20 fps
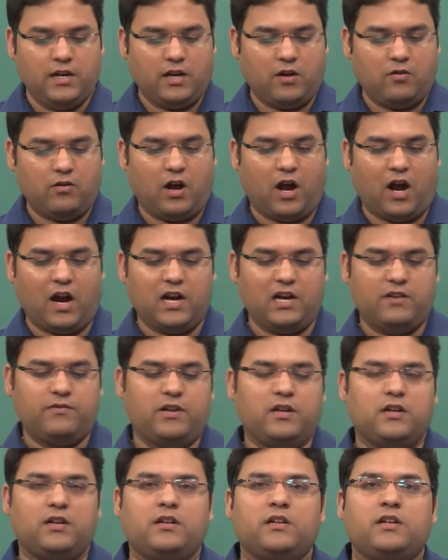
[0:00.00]
Now,
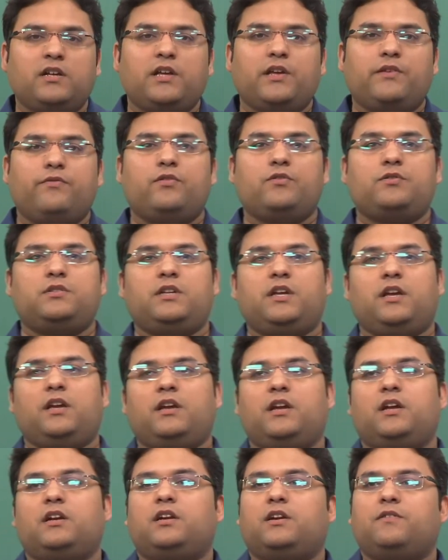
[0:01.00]
hardware, if you
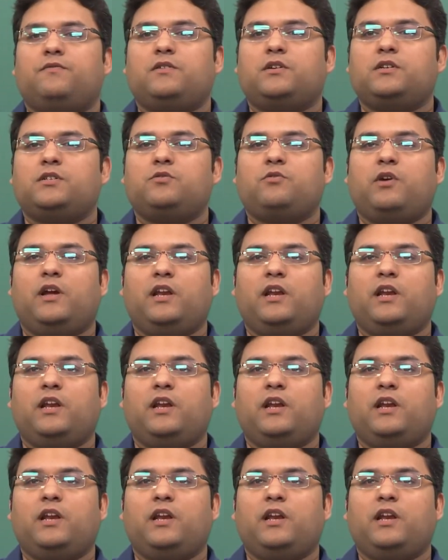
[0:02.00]
see, it refers to